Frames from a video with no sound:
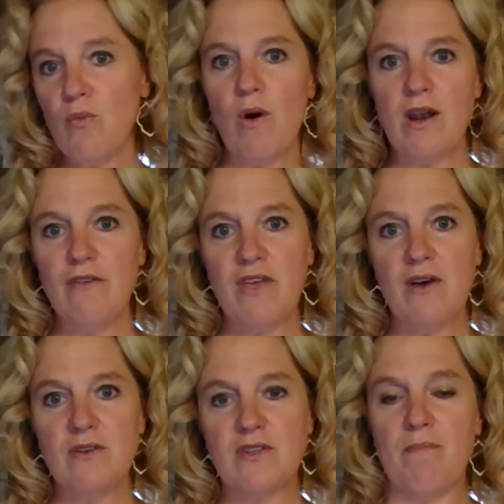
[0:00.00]
one of
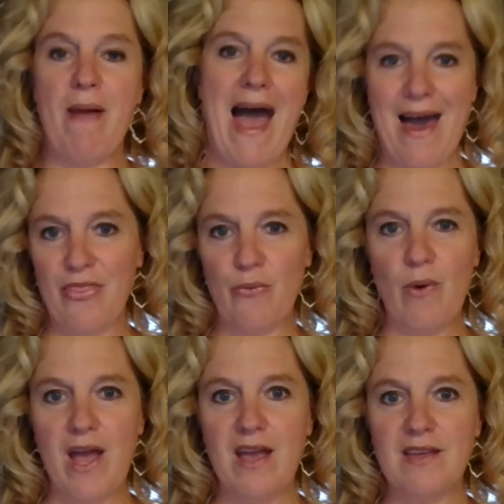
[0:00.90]
those are
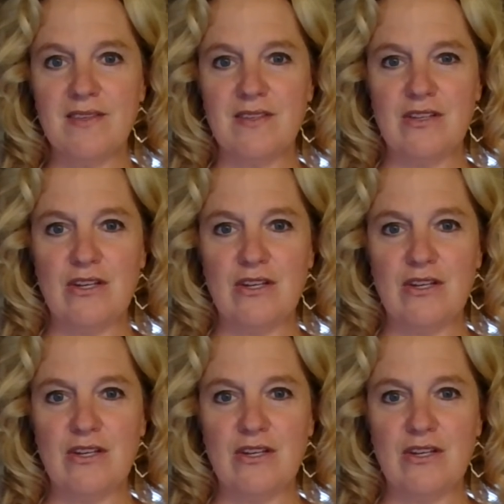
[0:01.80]
pathways